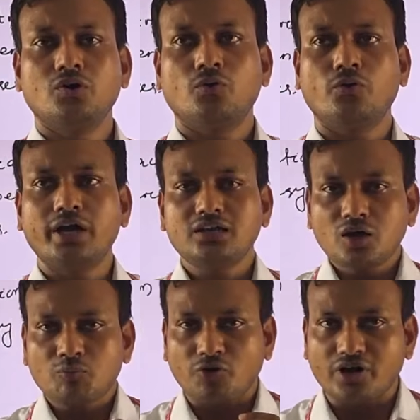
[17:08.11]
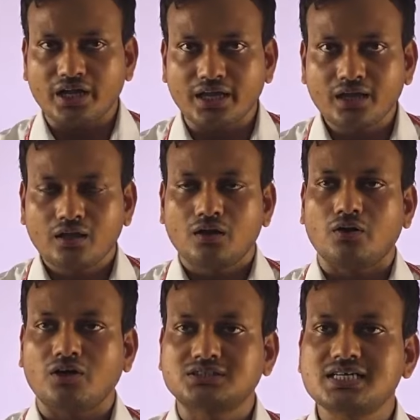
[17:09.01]
when the body
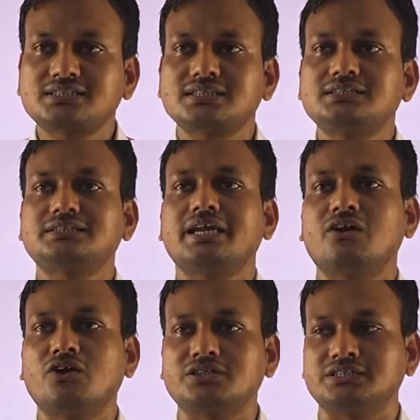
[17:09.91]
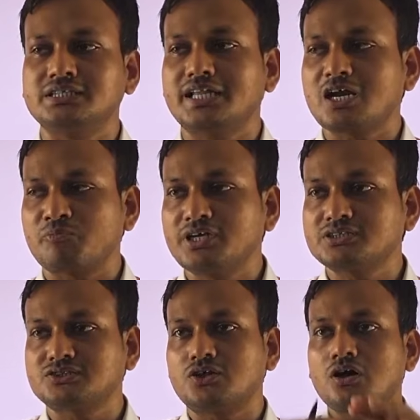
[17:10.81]
loses its energy, that means
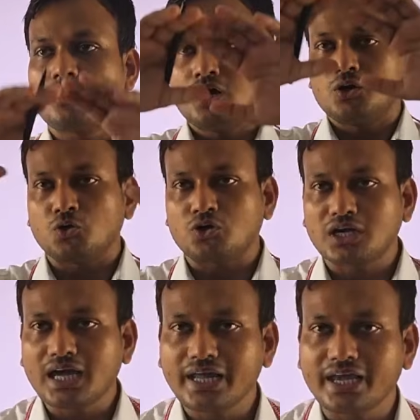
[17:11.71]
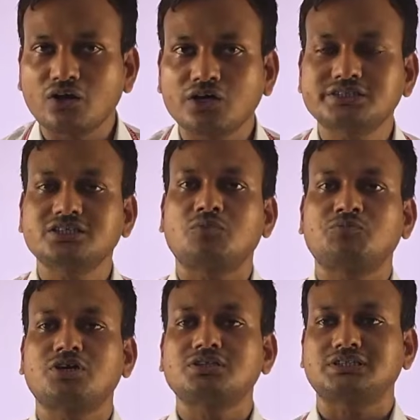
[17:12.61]
the total energy of
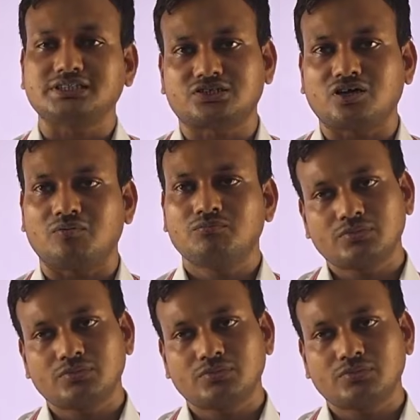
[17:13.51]
the system